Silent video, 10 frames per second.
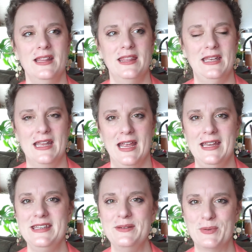the
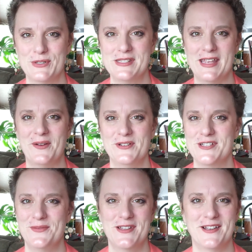90%, which
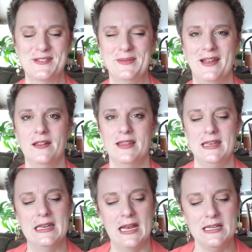I've talked about, the
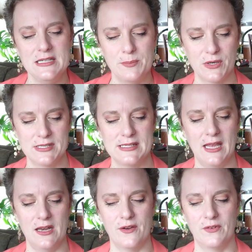
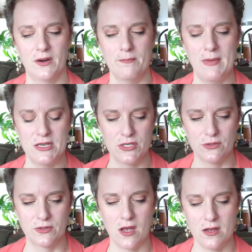90% of our
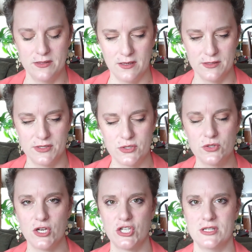mental con-
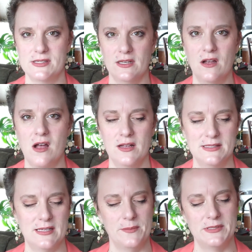constructions and
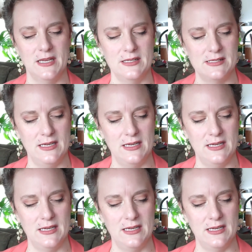concepts, it's